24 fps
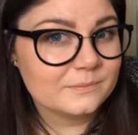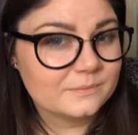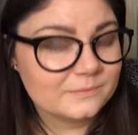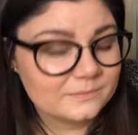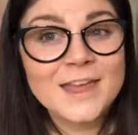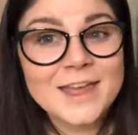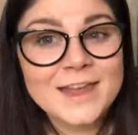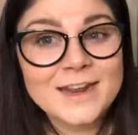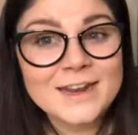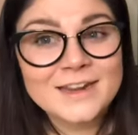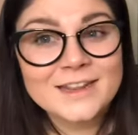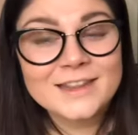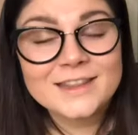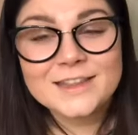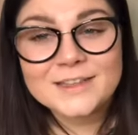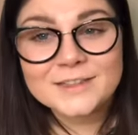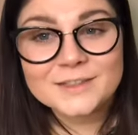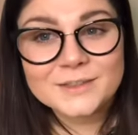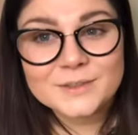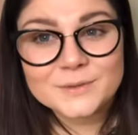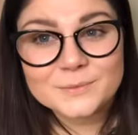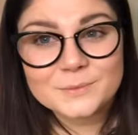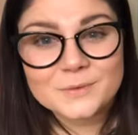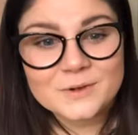And
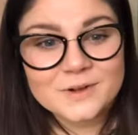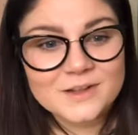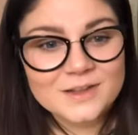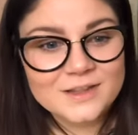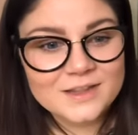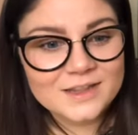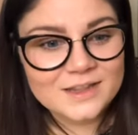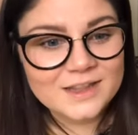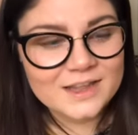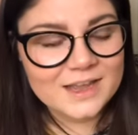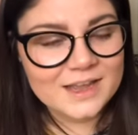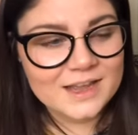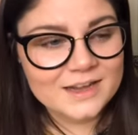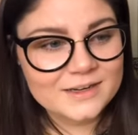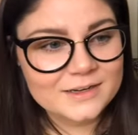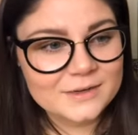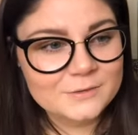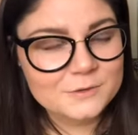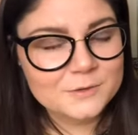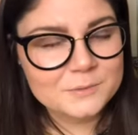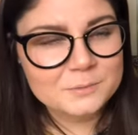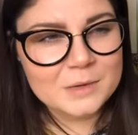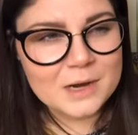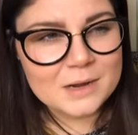this is one that it
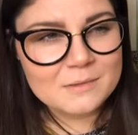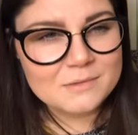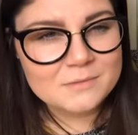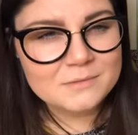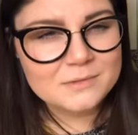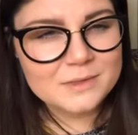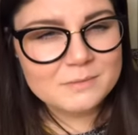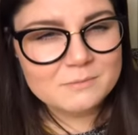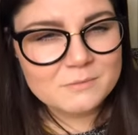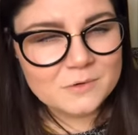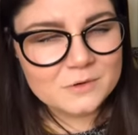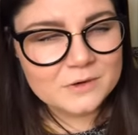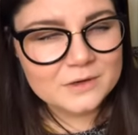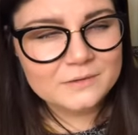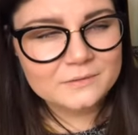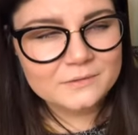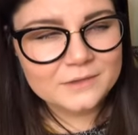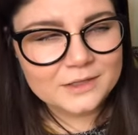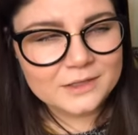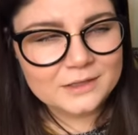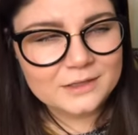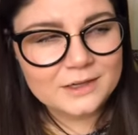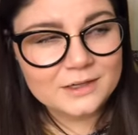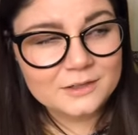was probably more of
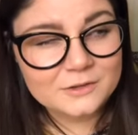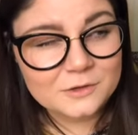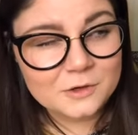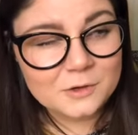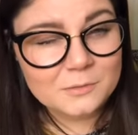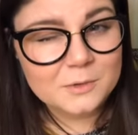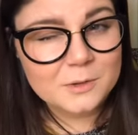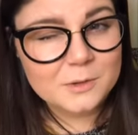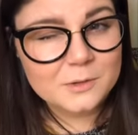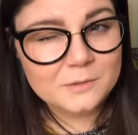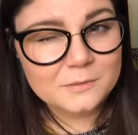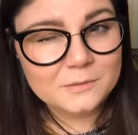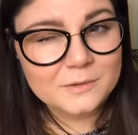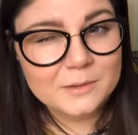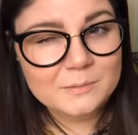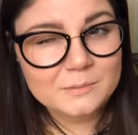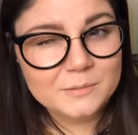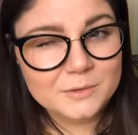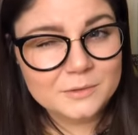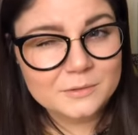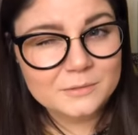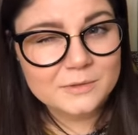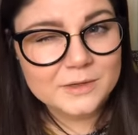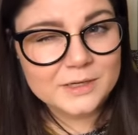like an
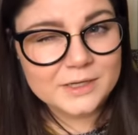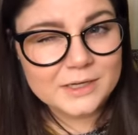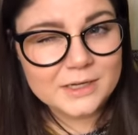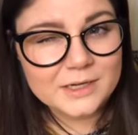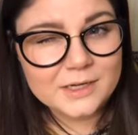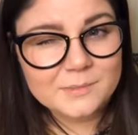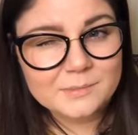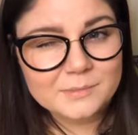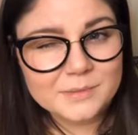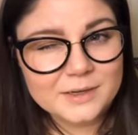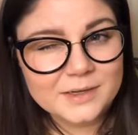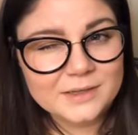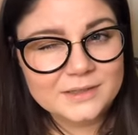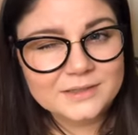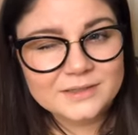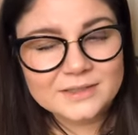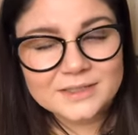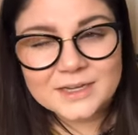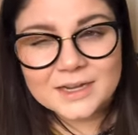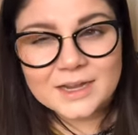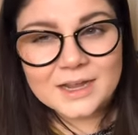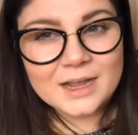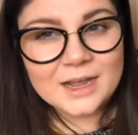October-November read, but